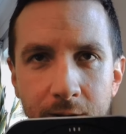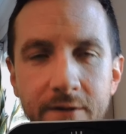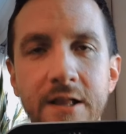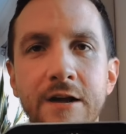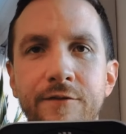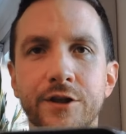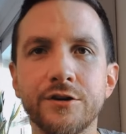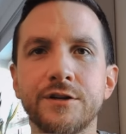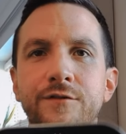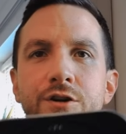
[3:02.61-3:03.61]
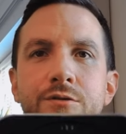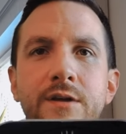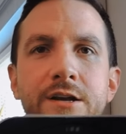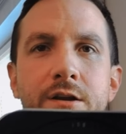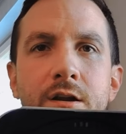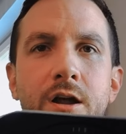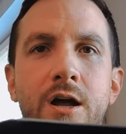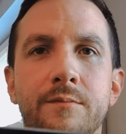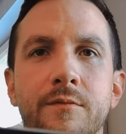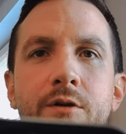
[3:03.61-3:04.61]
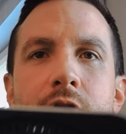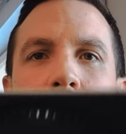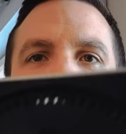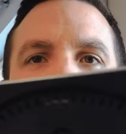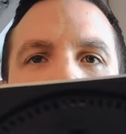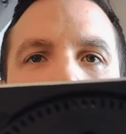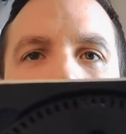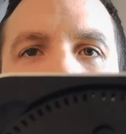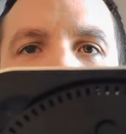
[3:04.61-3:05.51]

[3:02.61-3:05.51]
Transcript: But for those of you that know what you're talking